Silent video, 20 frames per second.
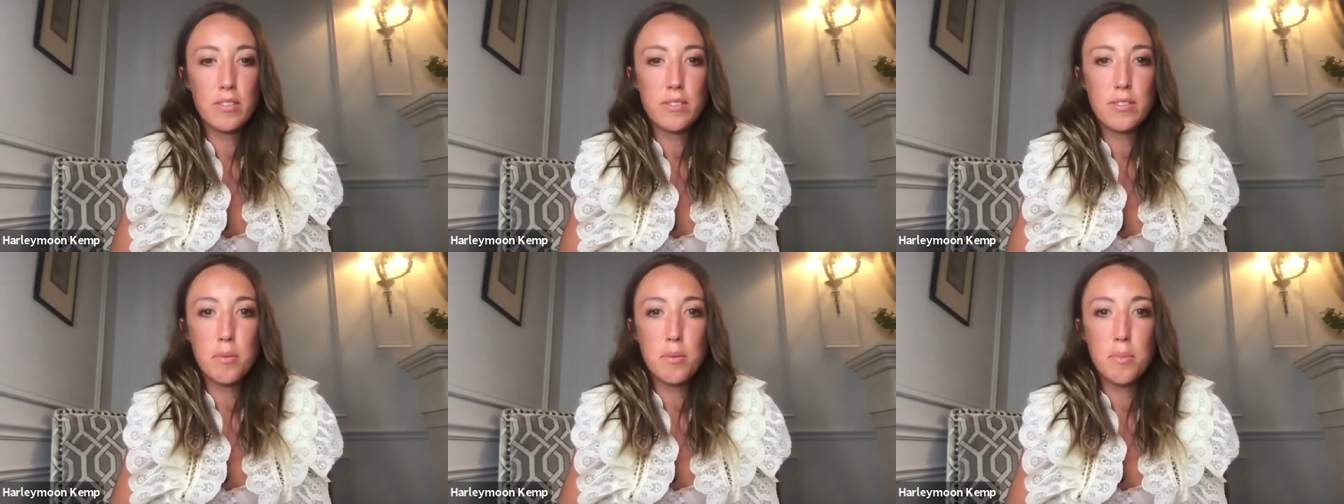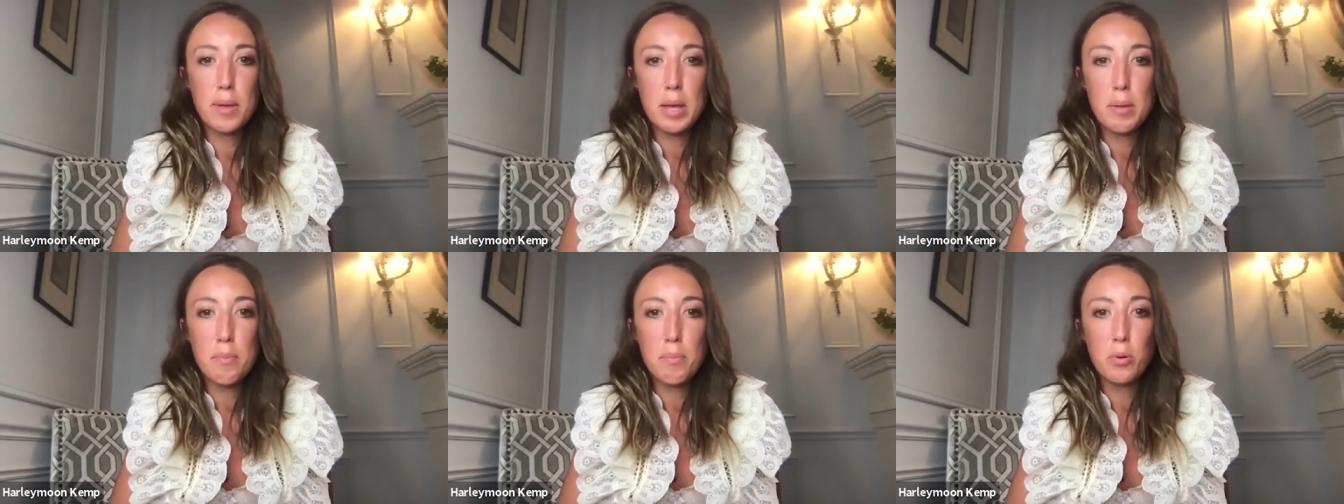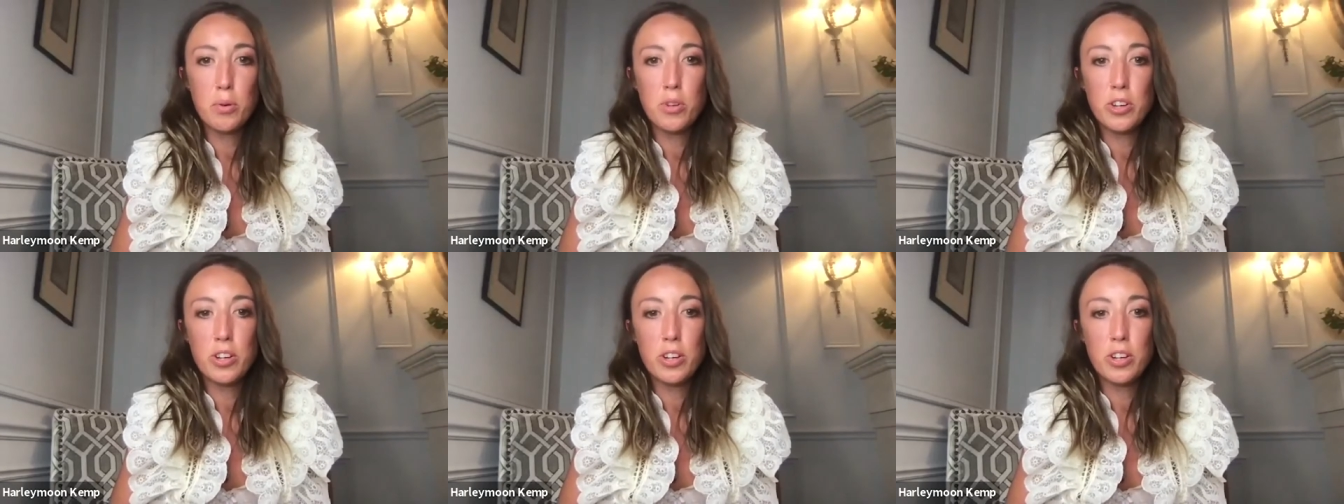to
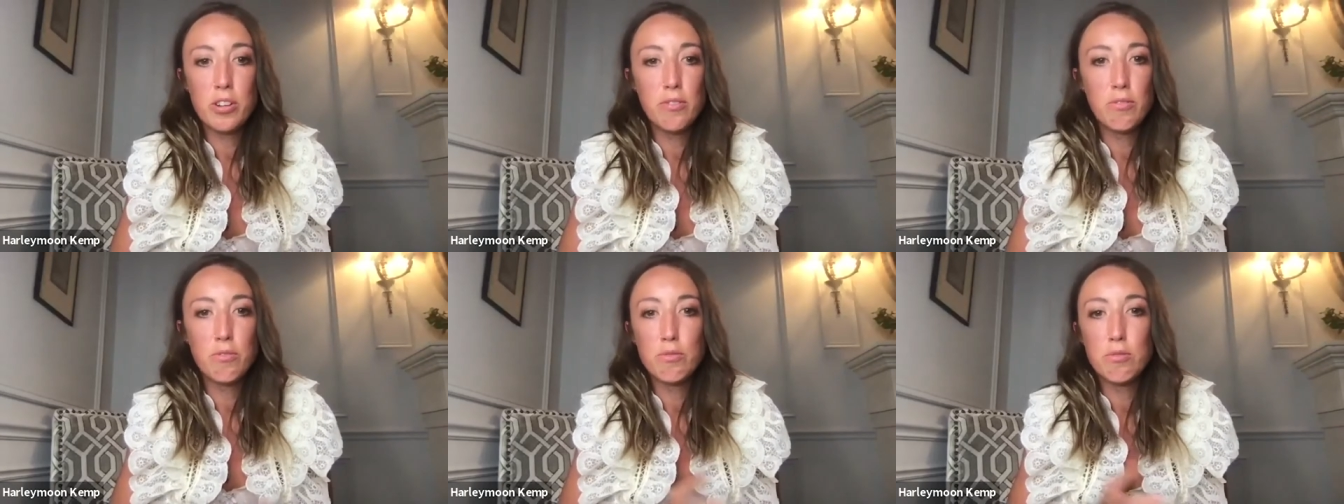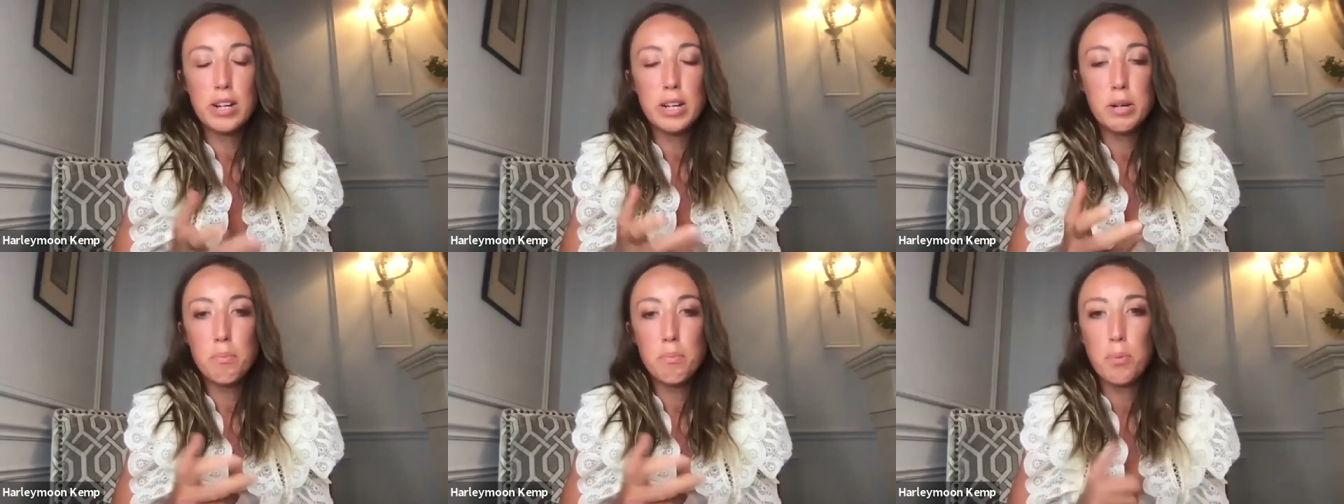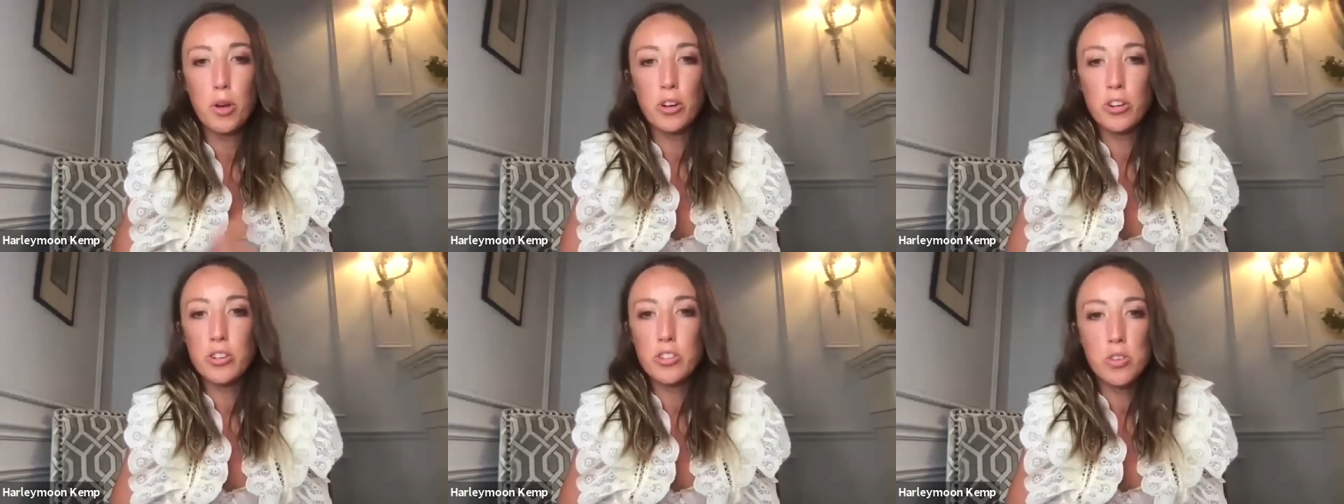people. You can read
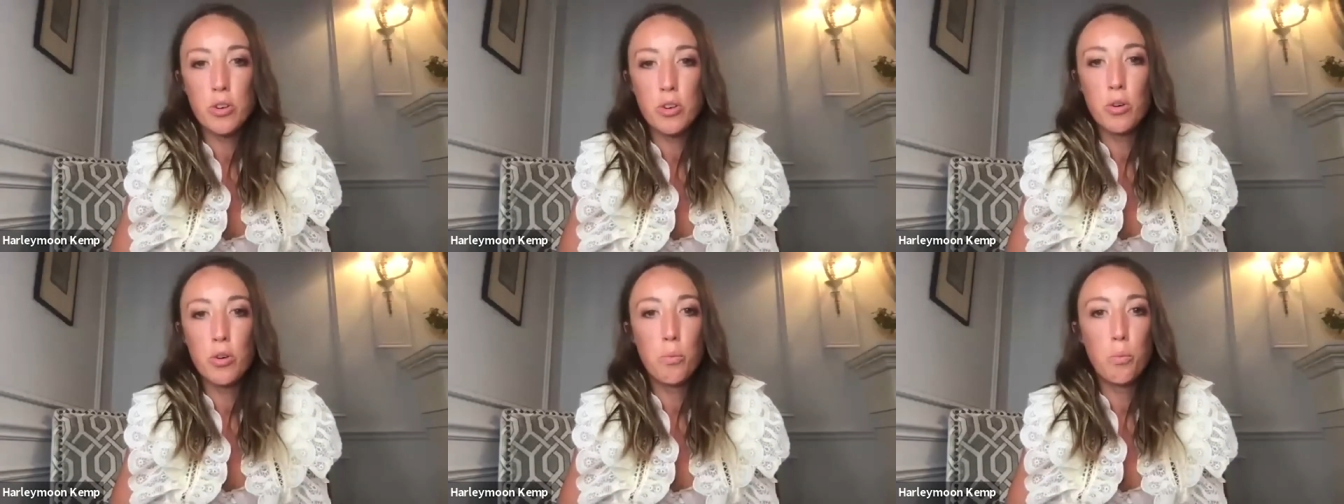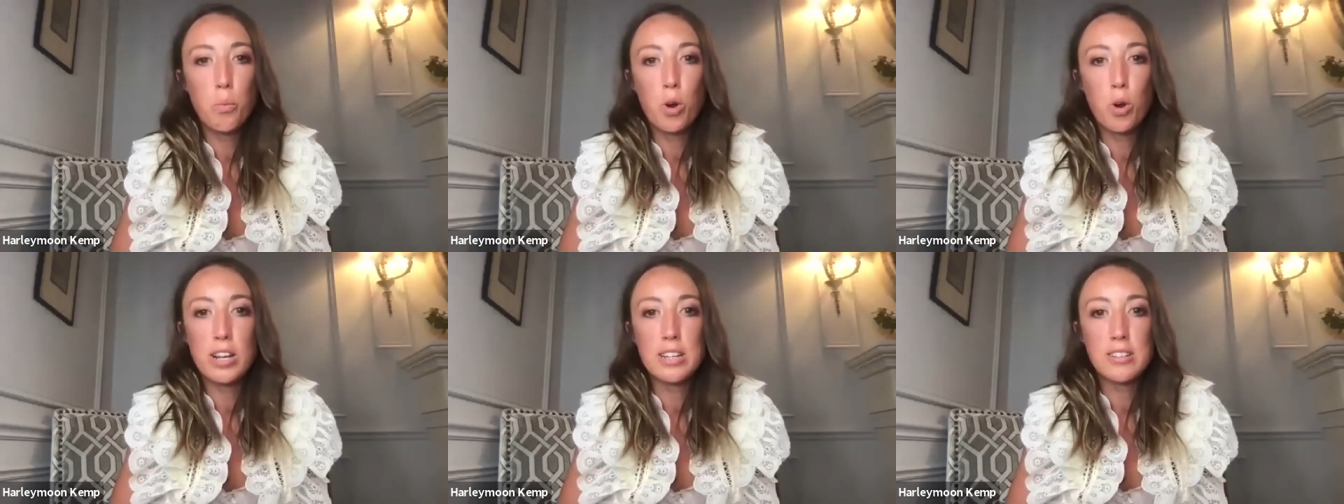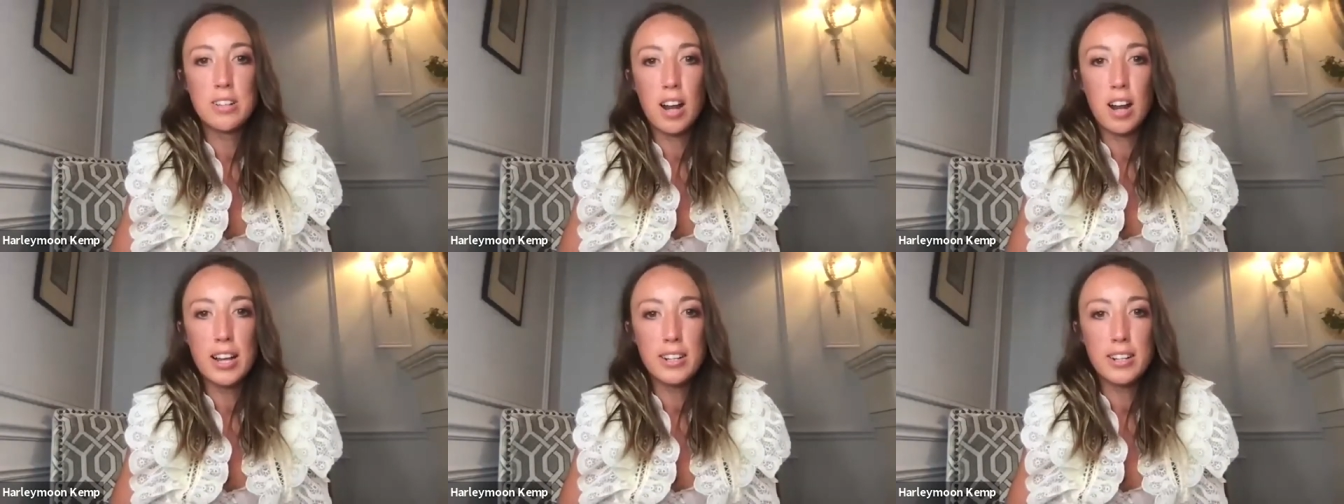books on what
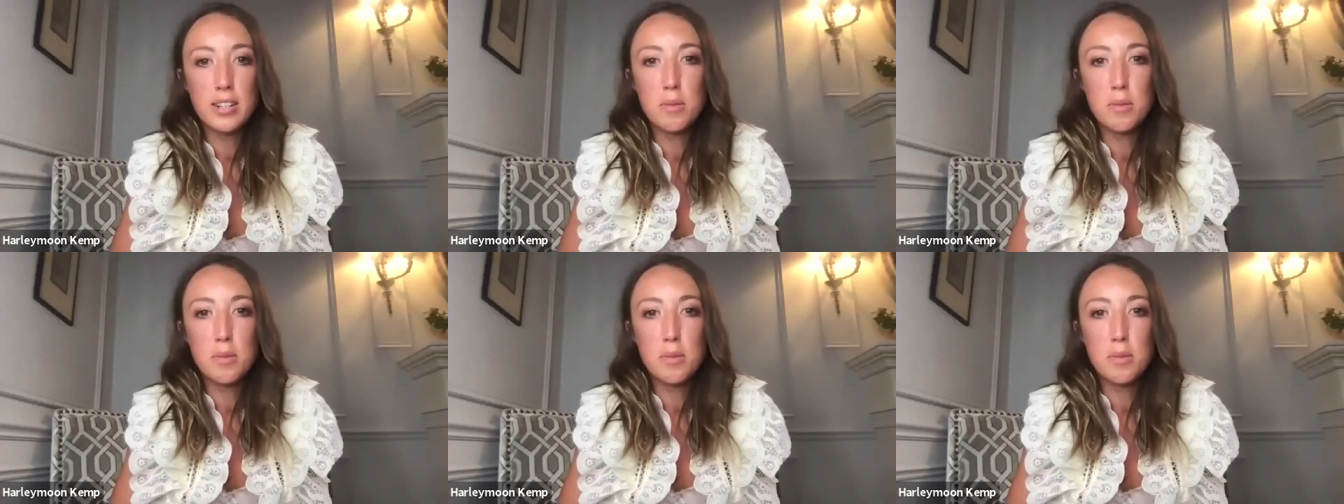it's like